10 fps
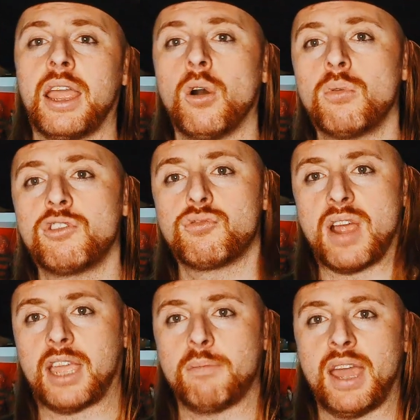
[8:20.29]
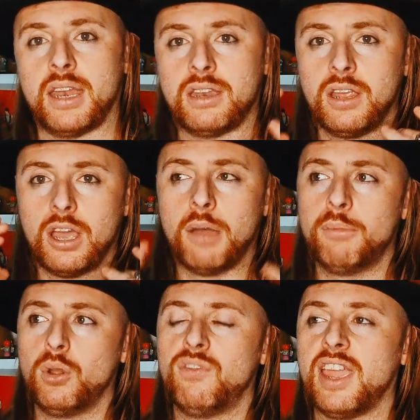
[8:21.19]
I always recommend a
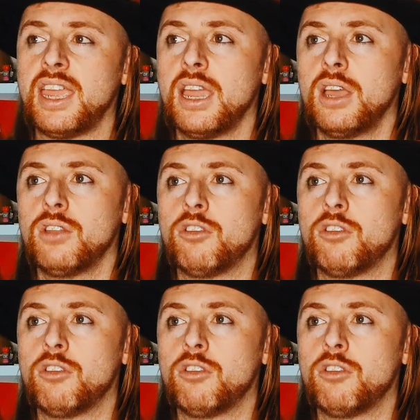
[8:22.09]
movie